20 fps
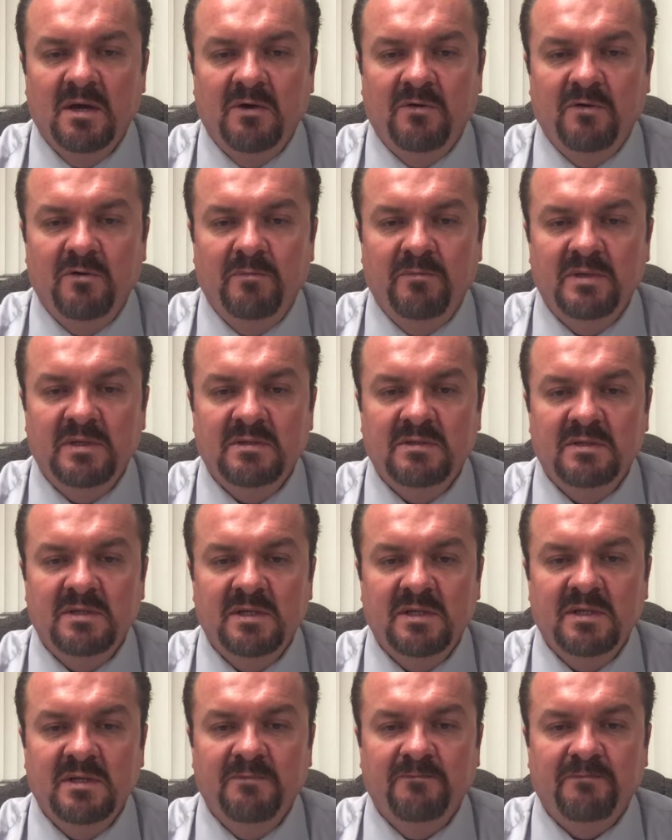of
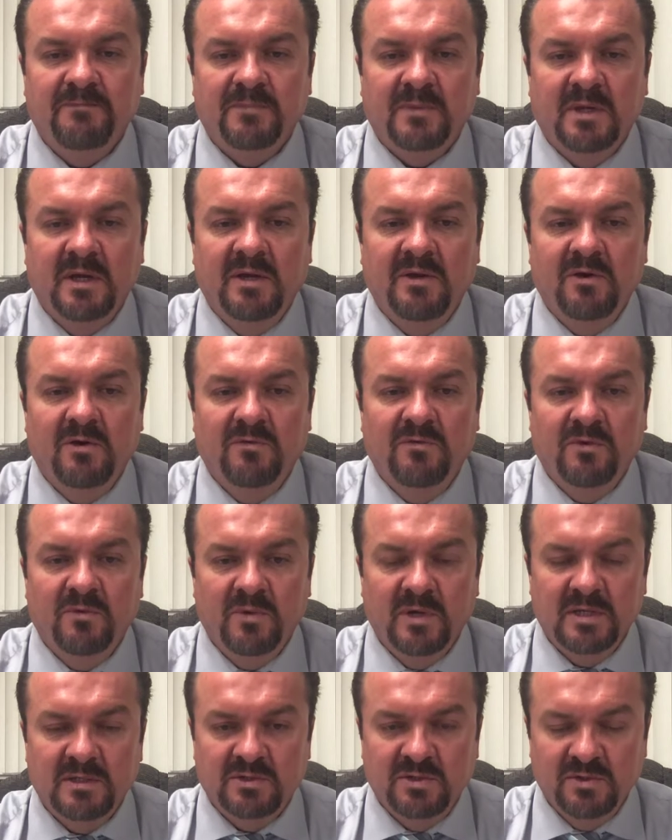obesity in
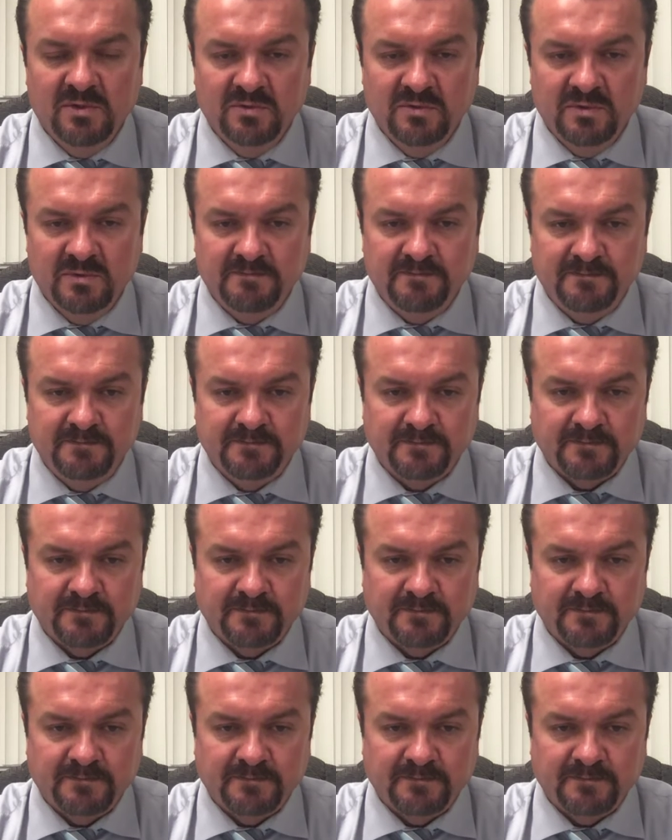overweight children.